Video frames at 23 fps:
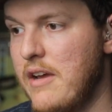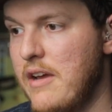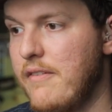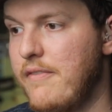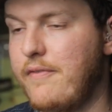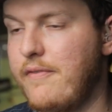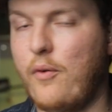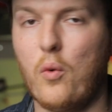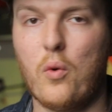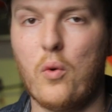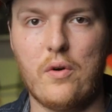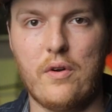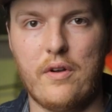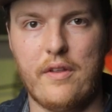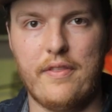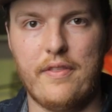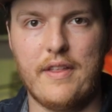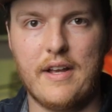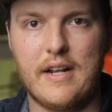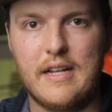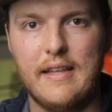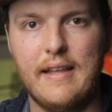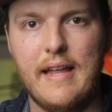for
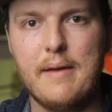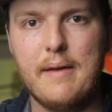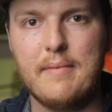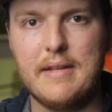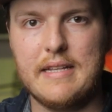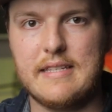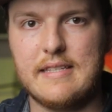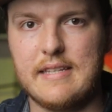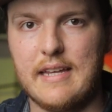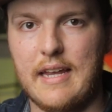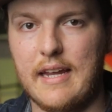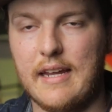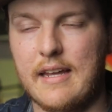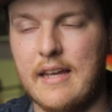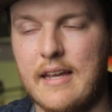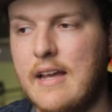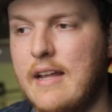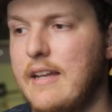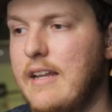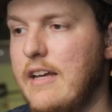the climate's sake.